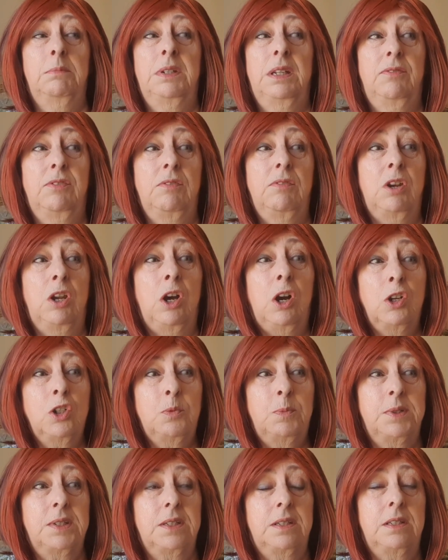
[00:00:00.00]
I mean, if you're a
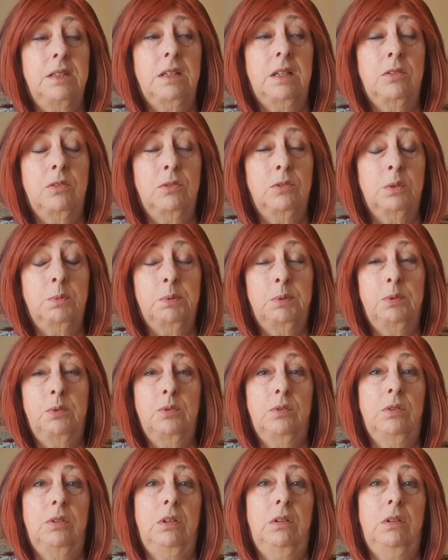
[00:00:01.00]
large business, I don't suppose,